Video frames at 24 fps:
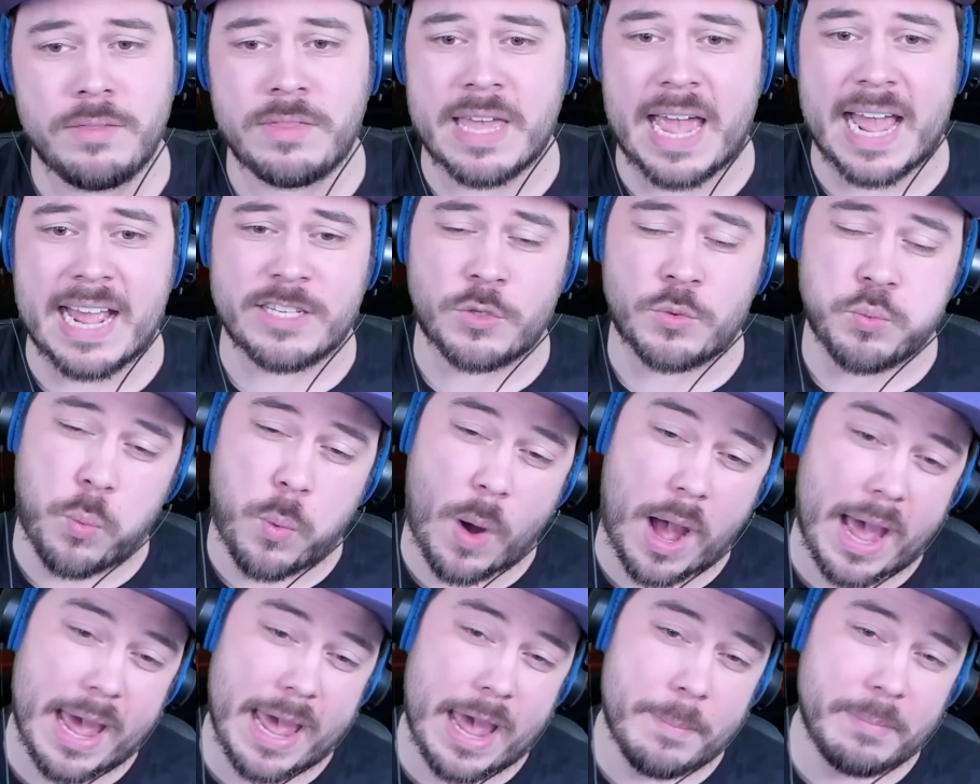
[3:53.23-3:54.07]
that's
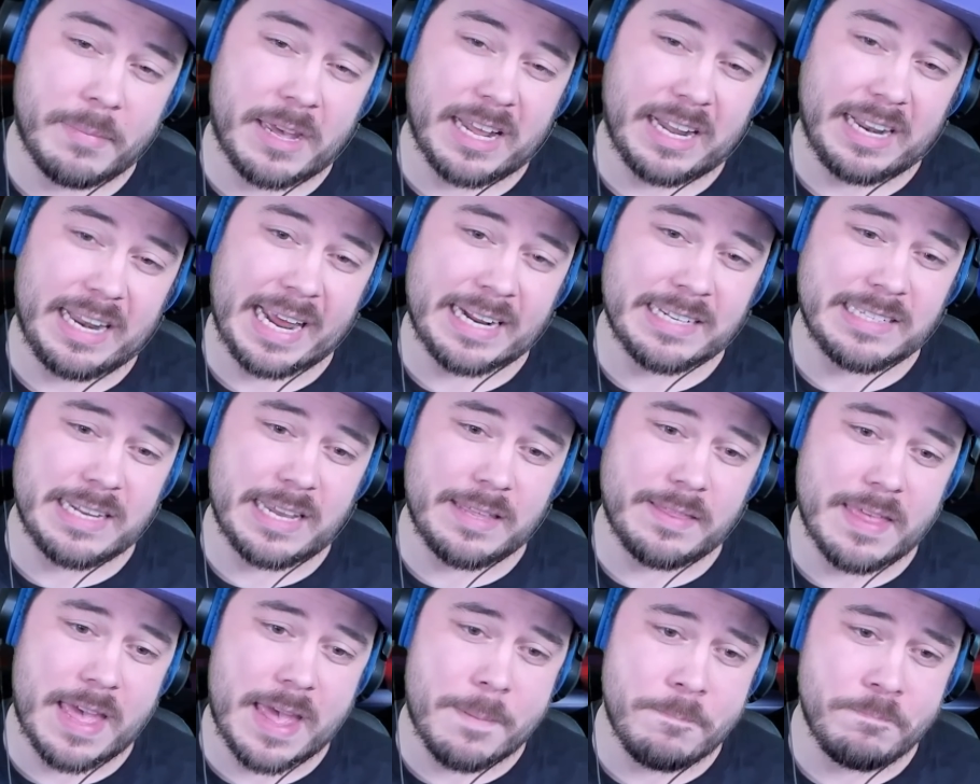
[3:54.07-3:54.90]
why I'm collecting
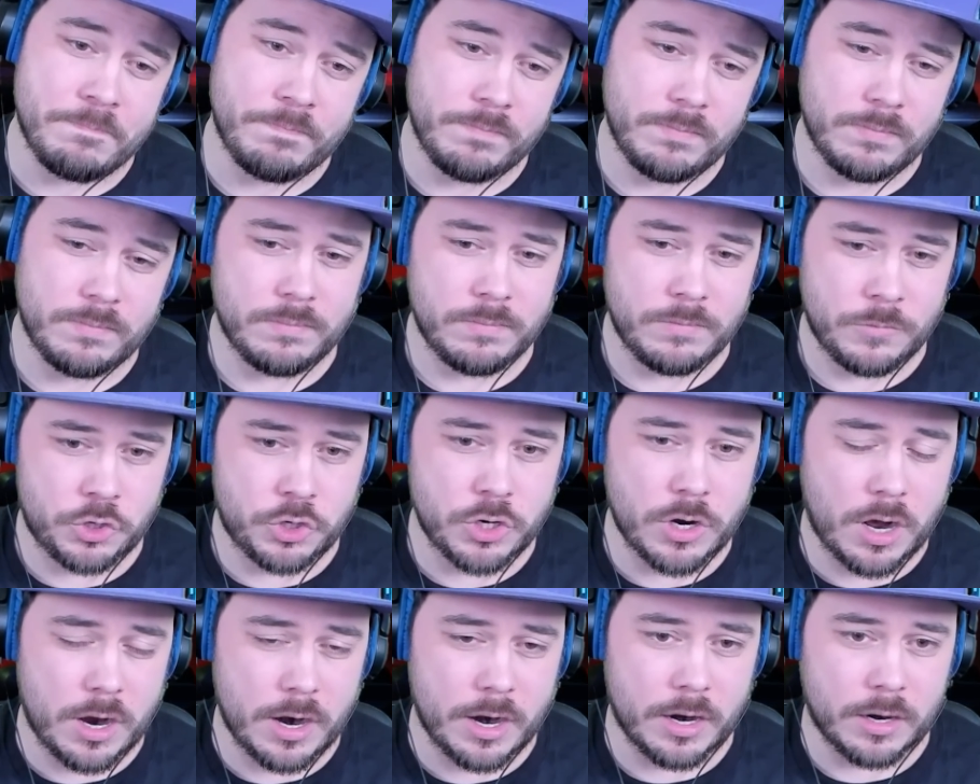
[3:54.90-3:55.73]
them?
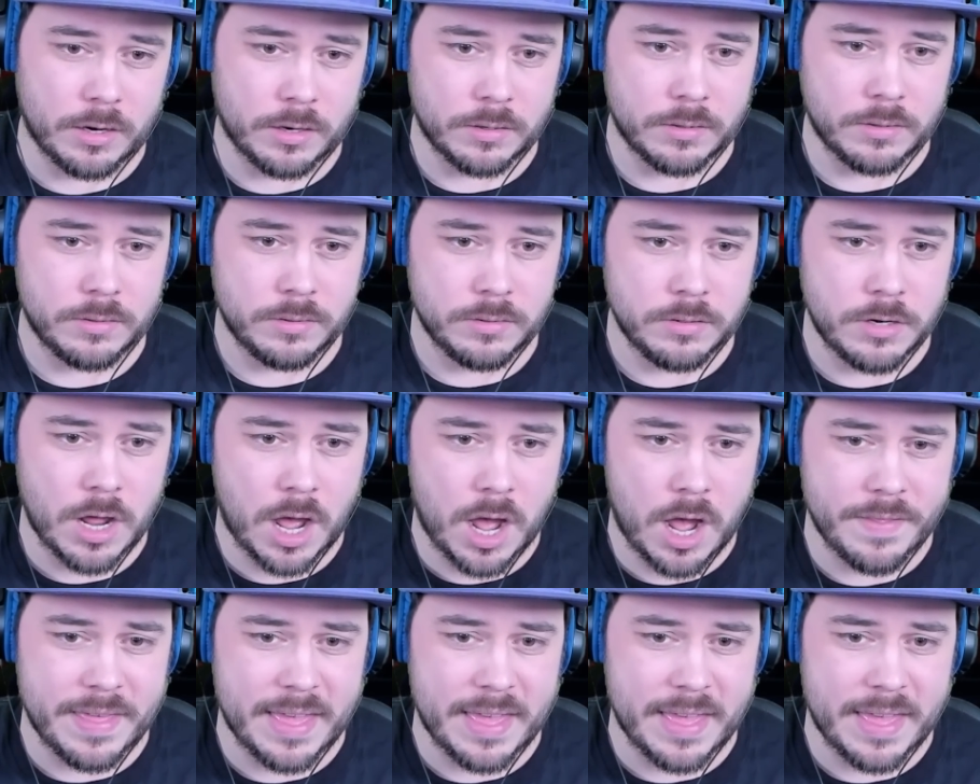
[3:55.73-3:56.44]
Sure. No,